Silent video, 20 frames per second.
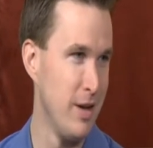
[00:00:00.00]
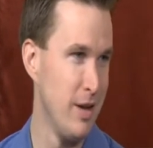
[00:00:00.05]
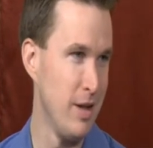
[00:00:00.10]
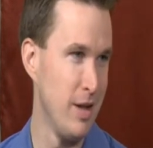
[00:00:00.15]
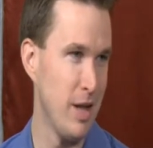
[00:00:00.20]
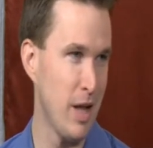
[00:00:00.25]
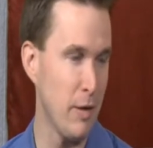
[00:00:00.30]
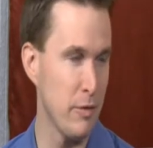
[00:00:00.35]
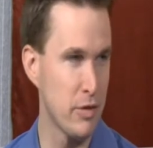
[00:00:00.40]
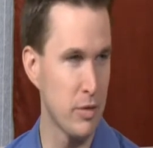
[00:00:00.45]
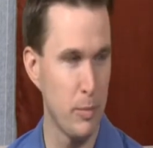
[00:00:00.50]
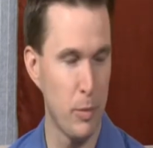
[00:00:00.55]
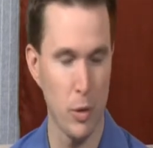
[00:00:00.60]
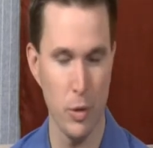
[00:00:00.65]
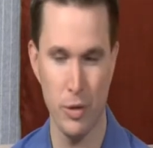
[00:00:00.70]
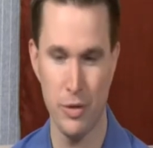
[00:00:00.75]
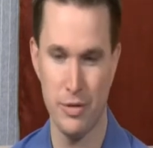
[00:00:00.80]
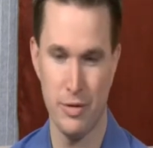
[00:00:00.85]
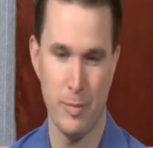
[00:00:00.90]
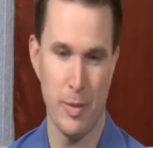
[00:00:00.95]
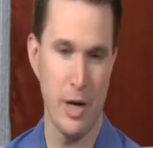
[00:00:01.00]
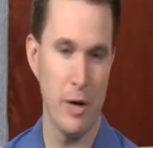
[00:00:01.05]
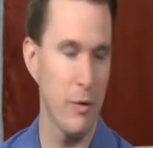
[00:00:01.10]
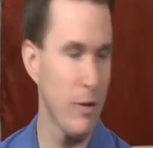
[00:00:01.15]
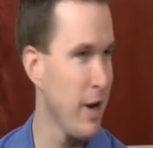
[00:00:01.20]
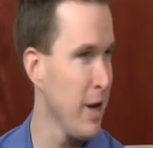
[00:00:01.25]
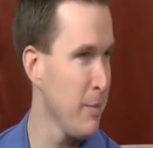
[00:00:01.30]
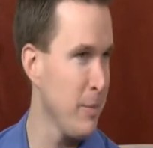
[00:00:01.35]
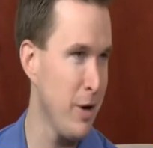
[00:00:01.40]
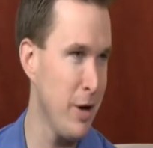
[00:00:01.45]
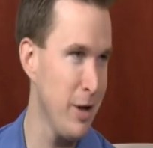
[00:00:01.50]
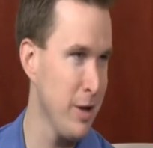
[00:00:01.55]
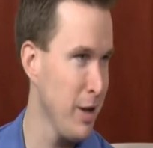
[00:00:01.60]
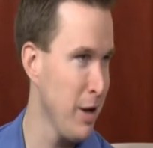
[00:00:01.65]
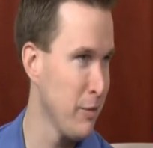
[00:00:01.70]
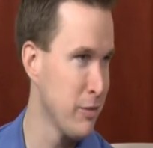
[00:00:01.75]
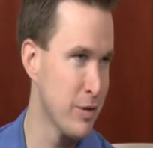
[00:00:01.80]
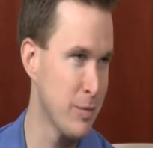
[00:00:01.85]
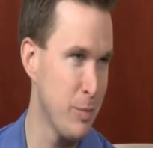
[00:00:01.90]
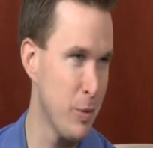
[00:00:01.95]
love sports. My grandma
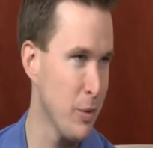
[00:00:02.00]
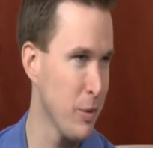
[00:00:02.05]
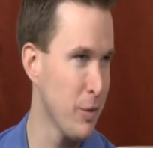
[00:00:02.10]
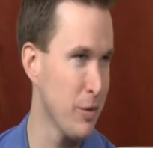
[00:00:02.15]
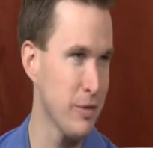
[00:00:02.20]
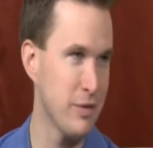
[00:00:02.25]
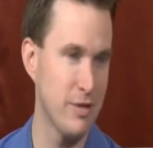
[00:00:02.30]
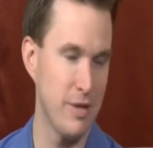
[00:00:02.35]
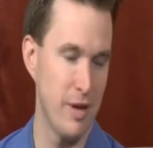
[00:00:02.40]
loves sports.